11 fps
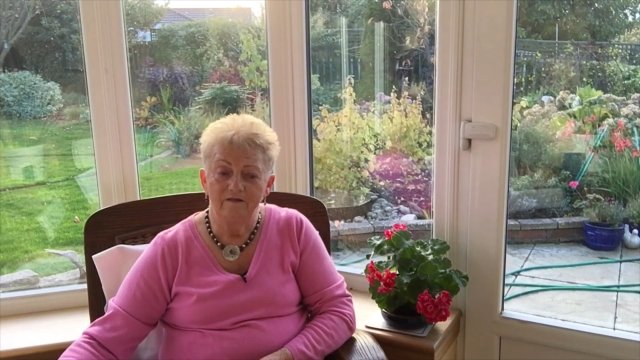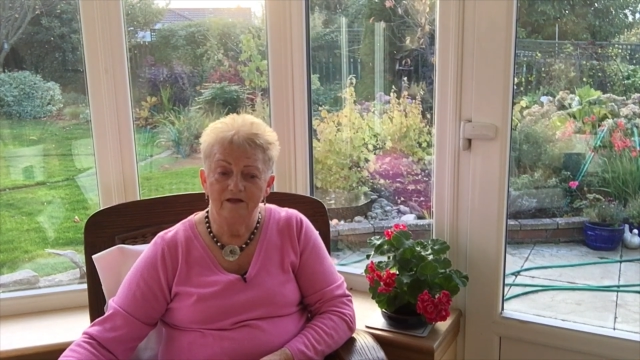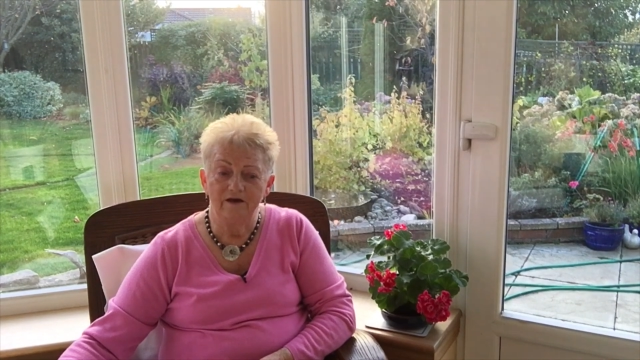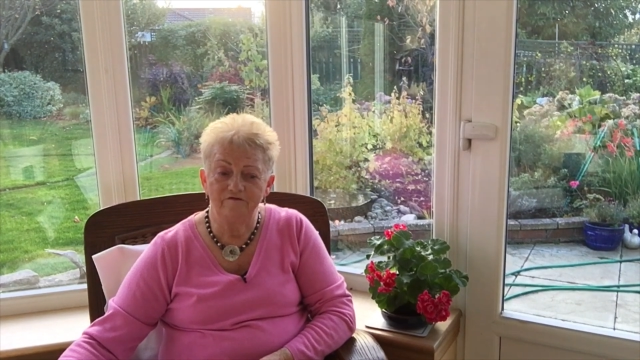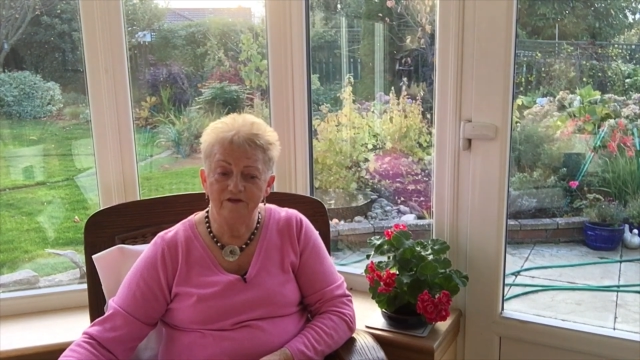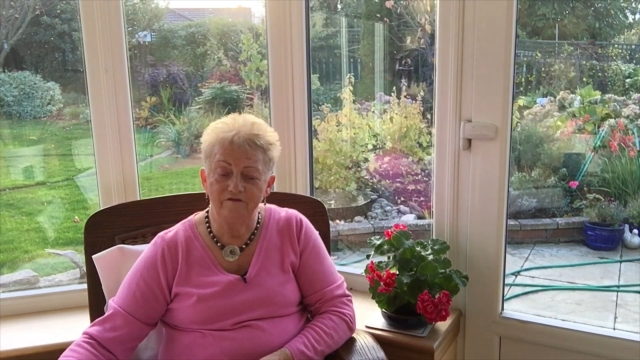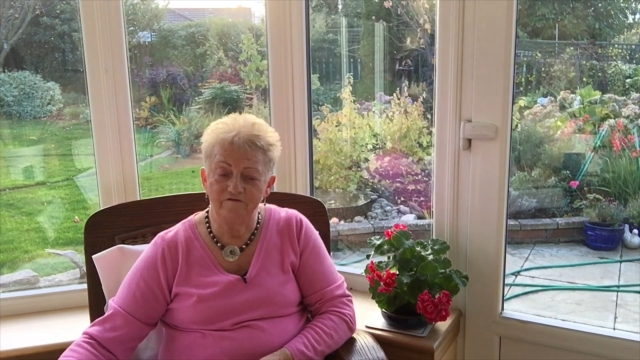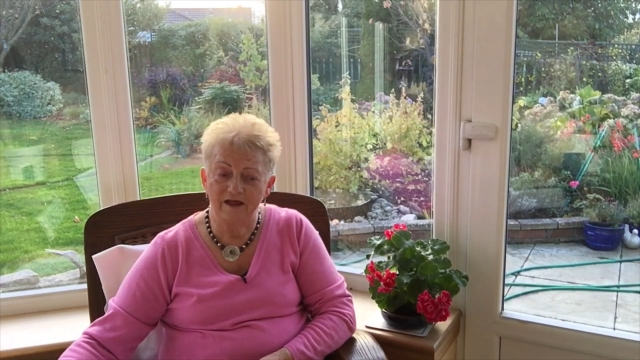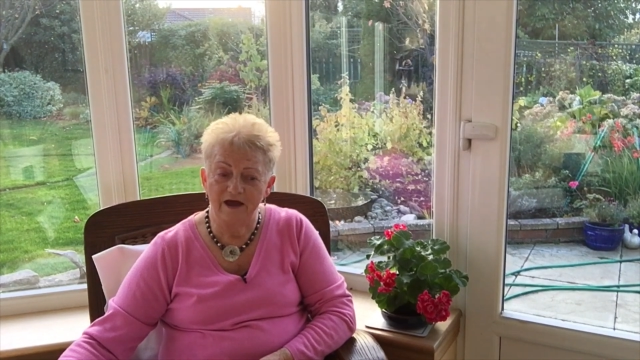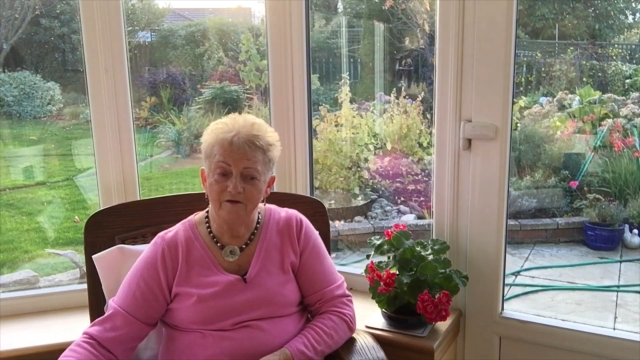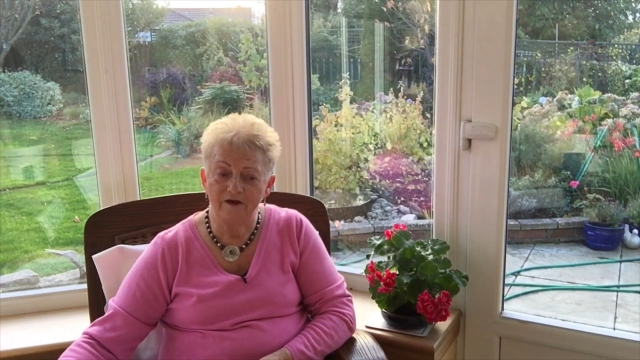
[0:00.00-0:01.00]
If they
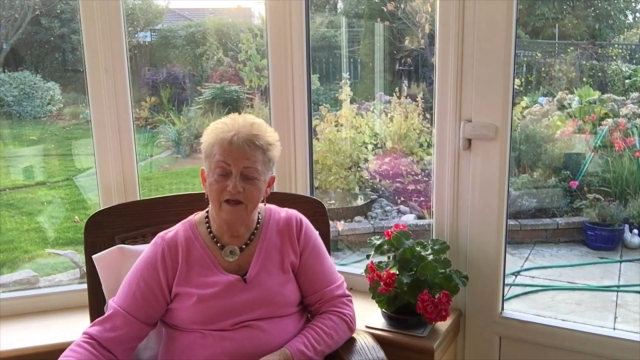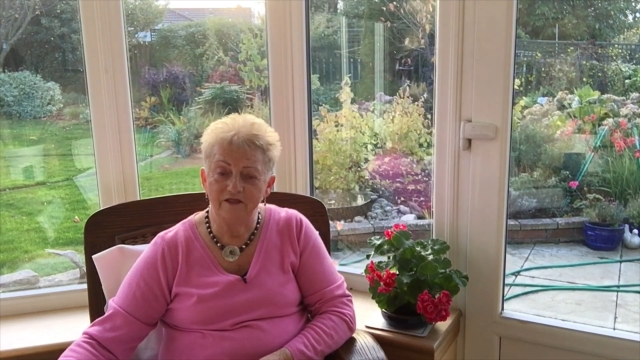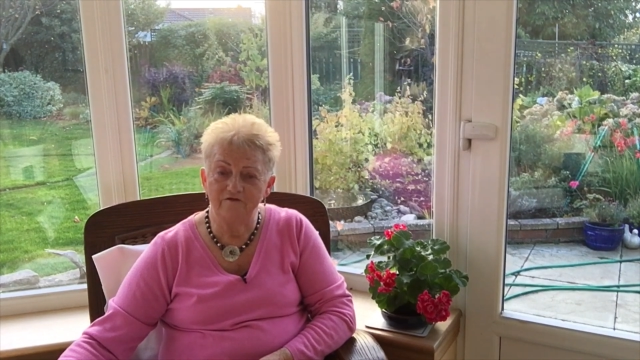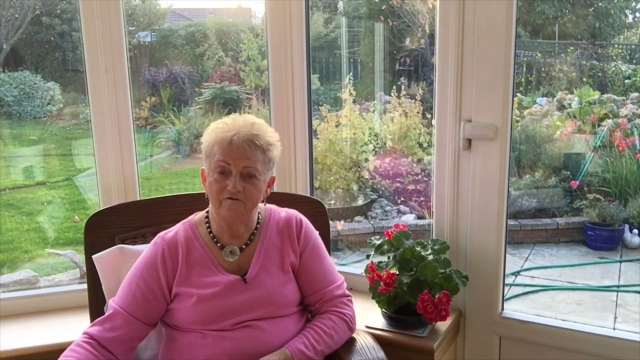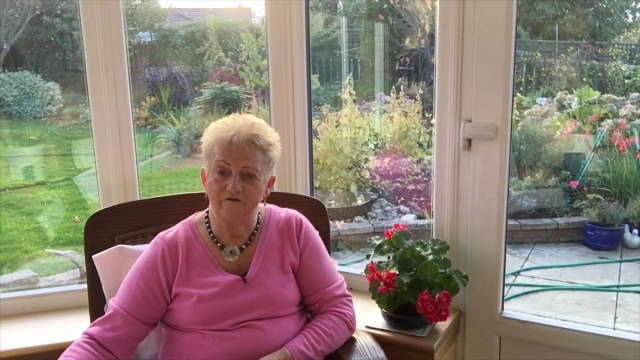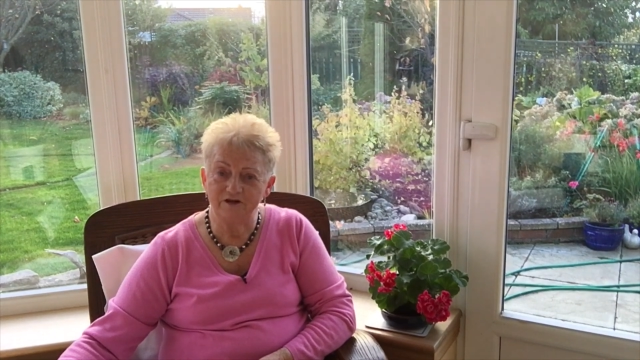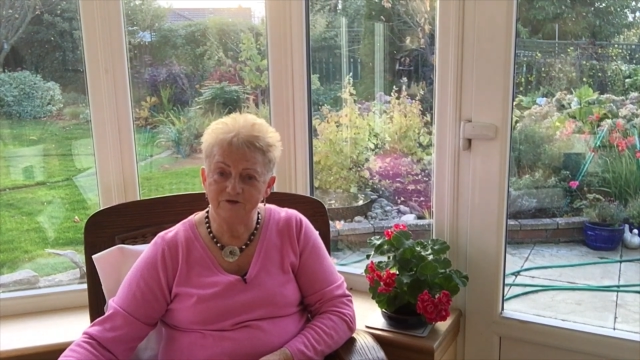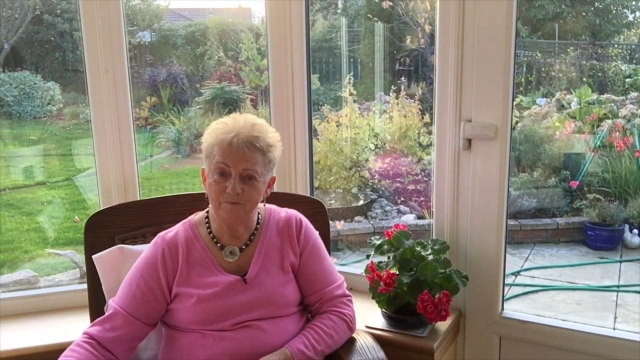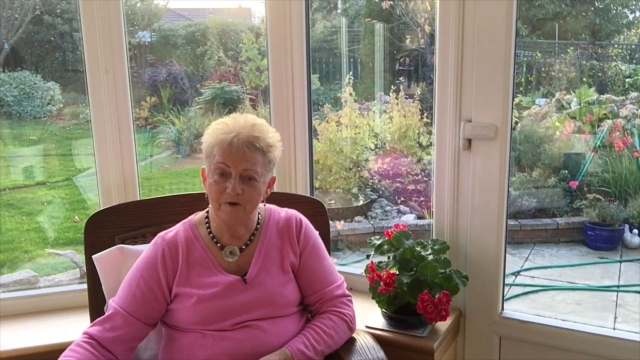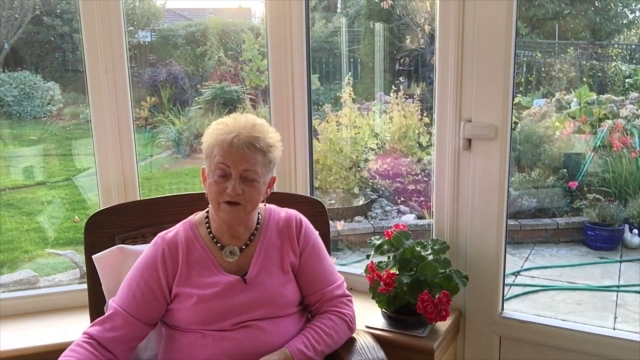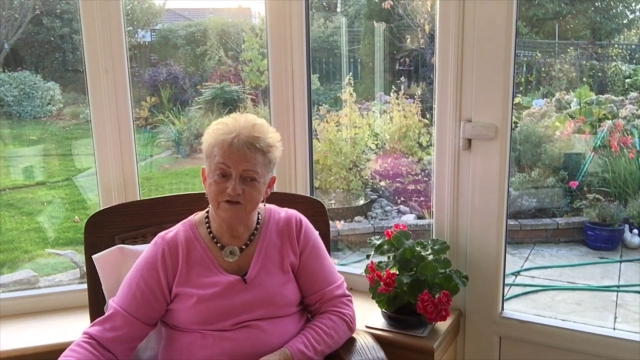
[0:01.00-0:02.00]
flower in the first
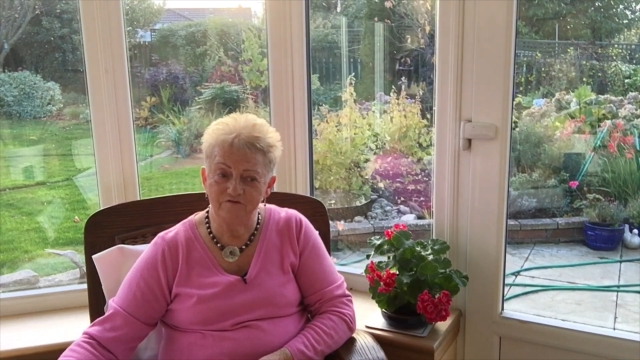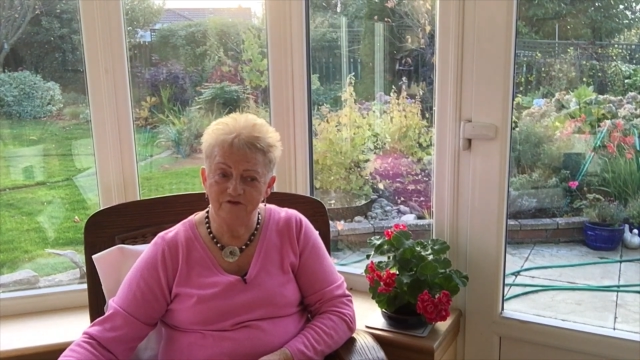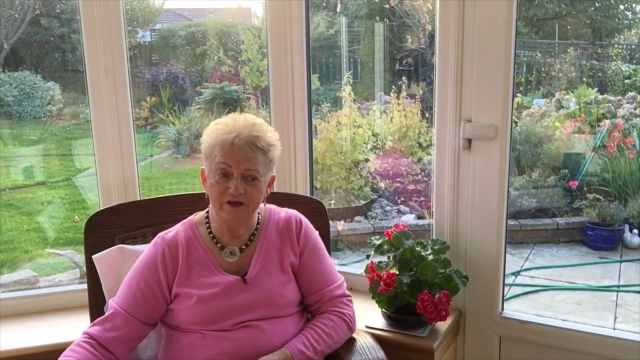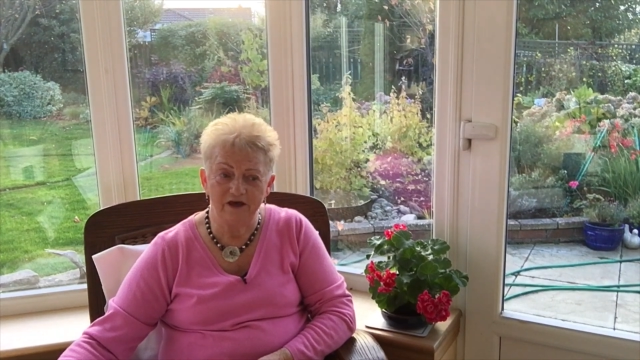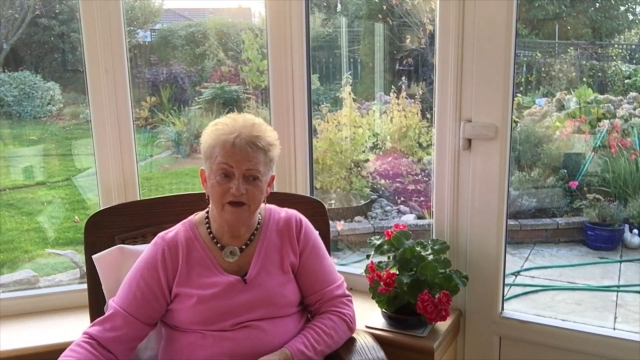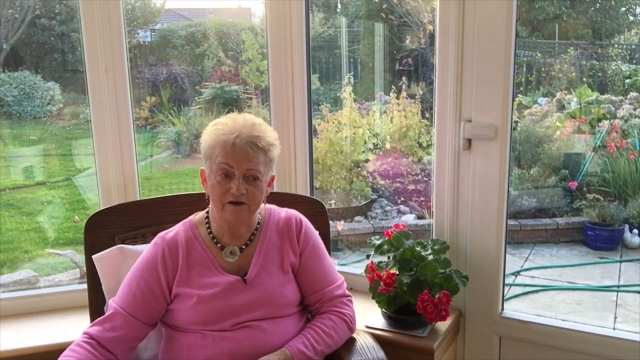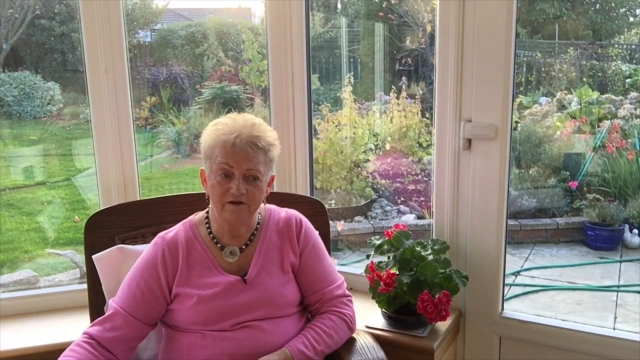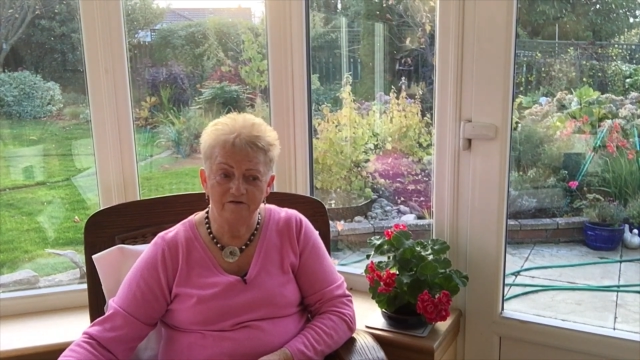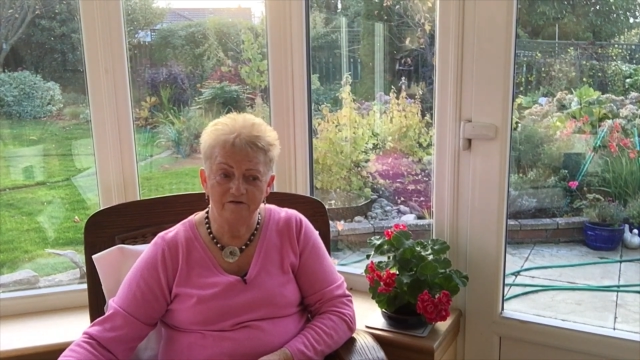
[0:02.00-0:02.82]
part of the year,